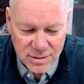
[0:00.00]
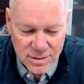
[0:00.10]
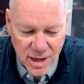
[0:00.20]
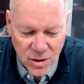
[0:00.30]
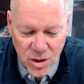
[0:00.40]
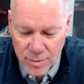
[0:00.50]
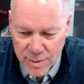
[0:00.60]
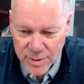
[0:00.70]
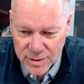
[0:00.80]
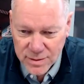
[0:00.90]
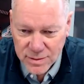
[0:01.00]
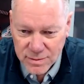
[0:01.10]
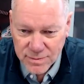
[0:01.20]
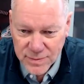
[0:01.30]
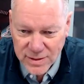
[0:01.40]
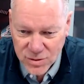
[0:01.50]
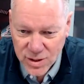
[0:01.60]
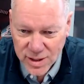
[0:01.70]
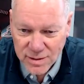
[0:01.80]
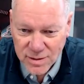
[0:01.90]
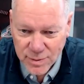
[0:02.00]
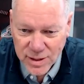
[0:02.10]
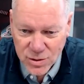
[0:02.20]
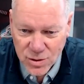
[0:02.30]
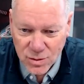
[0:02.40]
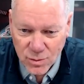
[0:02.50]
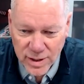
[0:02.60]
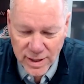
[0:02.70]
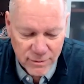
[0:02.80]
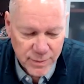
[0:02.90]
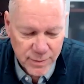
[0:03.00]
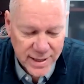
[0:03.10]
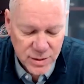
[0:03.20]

our commitment at SIG to make sure that we're giving back